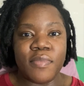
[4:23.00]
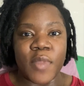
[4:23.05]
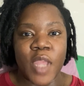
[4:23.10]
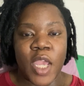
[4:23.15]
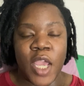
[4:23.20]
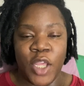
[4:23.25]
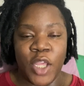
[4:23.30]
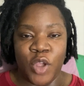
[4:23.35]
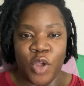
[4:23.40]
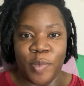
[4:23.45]

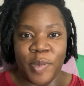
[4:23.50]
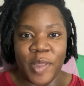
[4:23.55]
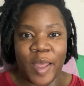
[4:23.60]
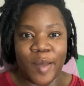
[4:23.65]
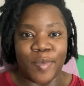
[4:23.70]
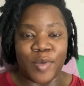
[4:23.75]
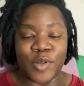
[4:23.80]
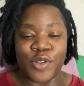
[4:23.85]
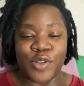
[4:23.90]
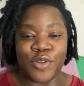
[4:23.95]
and you'll be
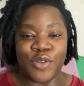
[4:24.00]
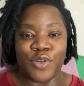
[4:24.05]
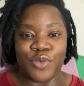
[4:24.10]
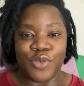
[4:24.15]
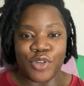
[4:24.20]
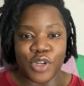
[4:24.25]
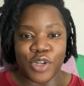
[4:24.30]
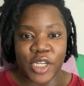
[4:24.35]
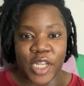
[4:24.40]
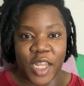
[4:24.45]
able to
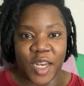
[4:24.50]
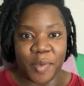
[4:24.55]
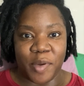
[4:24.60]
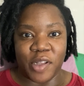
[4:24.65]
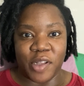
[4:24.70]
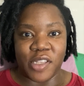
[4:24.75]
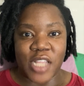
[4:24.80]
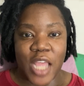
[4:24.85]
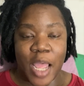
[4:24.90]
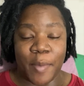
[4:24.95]
use your date of
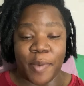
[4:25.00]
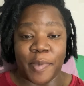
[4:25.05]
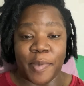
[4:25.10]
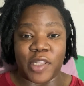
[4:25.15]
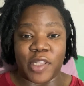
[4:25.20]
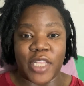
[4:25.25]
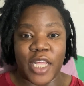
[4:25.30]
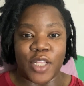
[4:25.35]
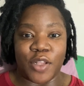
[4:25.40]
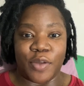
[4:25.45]
birth, time of
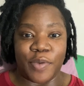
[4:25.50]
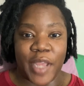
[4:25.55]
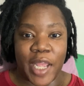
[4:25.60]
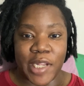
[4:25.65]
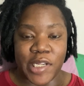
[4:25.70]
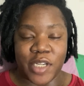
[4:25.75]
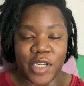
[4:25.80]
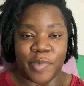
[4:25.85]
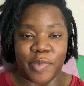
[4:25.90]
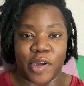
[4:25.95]
birth, and
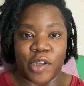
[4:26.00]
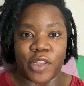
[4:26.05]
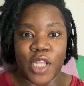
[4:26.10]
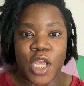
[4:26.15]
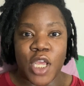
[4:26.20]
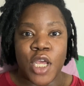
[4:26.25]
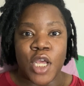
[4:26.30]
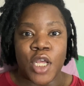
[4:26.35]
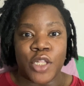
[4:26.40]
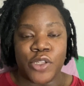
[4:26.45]
location of birth
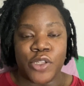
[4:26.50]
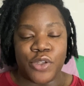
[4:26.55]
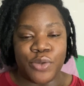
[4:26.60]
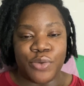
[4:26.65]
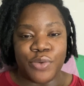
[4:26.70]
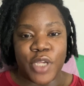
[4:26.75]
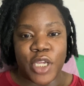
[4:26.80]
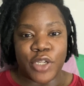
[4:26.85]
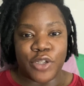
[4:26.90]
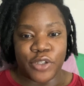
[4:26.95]
to
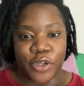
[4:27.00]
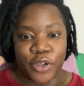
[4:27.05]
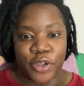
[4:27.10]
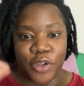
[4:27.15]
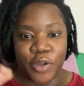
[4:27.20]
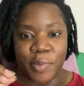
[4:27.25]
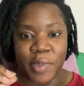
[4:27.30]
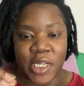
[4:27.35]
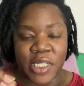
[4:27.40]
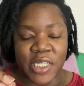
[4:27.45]
get your
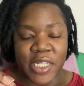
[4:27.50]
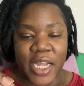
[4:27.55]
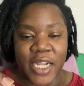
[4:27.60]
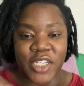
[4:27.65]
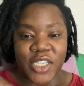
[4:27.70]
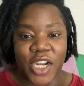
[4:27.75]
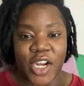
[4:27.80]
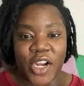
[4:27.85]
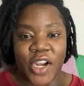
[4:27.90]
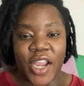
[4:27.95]
human design
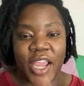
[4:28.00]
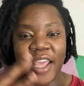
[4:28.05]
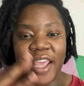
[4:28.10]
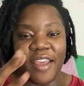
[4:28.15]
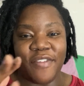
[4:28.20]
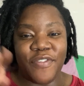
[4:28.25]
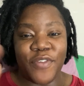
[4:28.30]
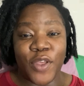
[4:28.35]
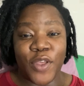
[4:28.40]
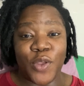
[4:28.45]
chart.
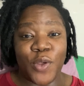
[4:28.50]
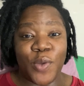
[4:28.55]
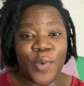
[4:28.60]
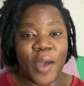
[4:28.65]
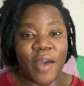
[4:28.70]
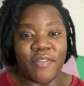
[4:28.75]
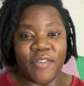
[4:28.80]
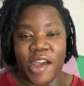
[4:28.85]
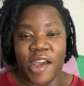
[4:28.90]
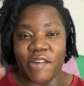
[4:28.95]
If you
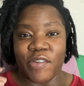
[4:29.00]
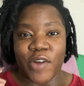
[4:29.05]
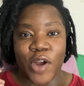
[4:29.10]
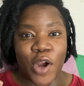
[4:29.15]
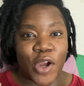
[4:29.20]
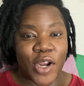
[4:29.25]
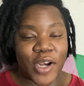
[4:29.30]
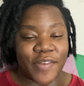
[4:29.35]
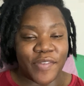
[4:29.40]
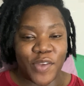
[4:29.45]
have ever
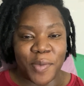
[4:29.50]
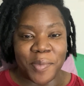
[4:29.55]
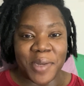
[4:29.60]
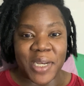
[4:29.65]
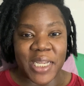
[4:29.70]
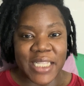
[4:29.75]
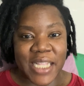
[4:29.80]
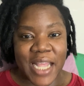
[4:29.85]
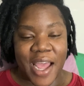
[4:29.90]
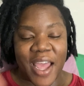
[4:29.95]
heard of human
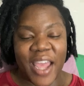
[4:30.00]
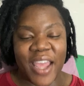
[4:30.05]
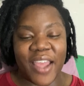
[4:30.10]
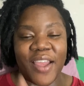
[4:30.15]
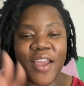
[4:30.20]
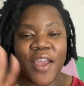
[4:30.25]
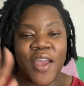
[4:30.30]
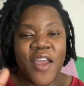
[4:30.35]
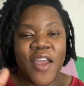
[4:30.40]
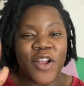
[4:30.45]
design,
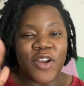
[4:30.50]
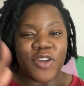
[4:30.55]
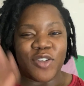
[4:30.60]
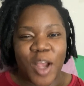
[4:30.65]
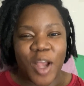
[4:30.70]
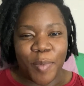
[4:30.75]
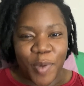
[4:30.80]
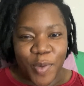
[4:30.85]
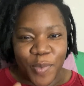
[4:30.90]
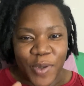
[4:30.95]

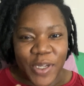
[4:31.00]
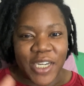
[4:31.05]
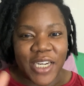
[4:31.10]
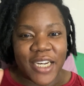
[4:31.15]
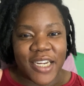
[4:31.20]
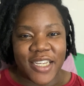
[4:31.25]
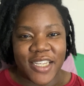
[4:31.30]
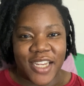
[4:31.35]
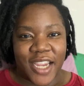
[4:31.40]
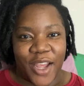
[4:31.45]
drop a 1 in
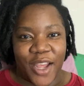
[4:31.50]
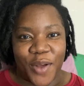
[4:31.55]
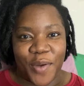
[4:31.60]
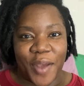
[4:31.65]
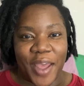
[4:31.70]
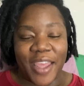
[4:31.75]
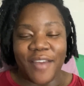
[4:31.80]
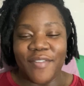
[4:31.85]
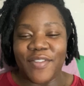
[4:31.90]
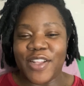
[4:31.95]
the chat,
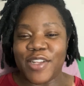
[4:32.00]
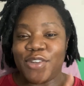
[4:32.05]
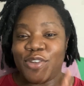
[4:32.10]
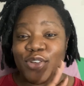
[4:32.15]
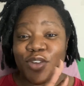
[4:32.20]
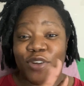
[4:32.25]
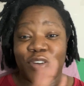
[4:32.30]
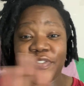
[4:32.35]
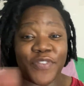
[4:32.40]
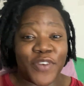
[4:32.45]
okay? If this is
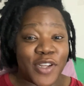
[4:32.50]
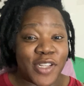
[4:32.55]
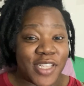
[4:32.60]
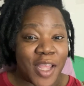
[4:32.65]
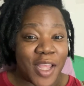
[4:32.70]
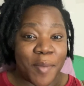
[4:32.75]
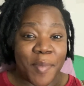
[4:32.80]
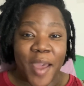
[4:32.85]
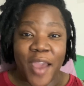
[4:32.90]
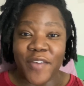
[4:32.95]
your first
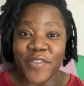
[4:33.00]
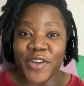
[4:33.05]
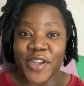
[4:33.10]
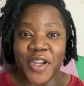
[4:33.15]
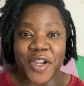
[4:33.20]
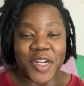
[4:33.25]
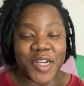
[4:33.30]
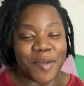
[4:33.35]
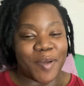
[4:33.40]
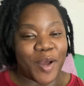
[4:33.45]
time ever
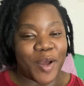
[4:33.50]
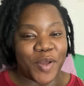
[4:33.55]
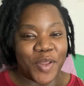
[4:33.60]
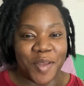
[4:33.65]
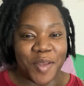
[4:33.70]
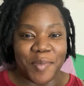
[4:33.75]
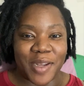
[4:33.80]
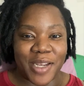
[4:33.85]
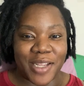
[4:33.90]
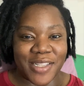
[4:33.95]
hearing about
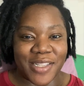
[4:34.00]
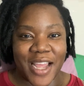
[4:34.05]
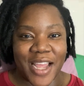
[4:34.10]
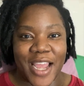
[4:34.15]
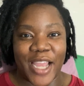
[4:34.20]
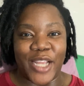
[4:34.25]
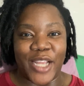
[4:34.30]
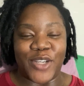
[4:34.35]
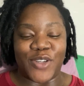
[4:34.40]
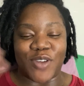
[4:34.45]
human
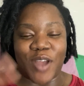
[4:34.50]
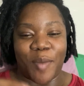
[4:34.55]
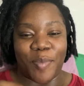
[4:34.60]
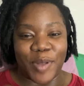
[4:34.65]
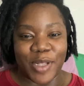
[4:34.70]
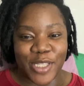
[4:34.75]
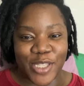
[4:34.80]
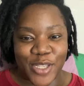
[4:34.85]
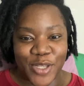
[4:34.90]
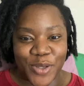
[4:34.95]
design, drop a
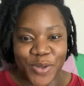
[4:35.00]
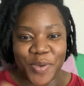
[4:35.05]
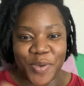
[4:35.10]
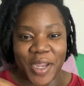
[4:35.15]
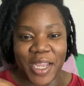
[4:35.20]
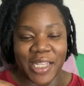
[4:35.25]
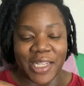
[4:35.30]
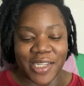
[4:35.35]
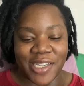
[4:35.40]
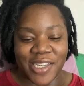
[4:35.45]
2
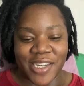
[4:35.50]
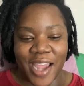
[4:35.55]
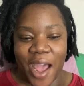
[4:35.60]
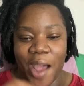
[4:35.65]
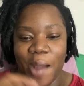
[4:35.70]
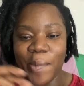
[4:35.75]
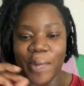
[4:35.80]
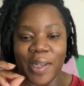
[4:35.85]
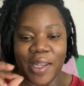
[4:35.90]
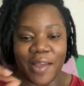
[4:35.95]
in the chat. I
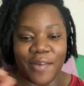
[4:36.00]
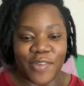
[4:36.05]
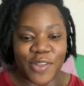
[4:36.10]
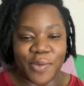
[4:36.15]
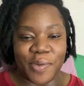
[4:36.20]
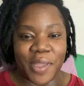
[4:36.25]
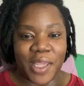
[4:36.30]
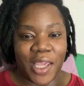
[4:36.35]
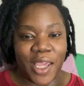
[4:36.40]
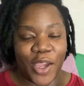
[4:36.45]
would love to
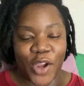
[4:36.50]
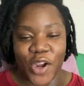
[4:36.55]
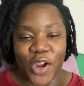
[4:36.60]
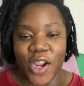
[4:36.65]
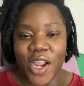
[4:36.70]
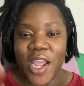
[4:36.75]
hear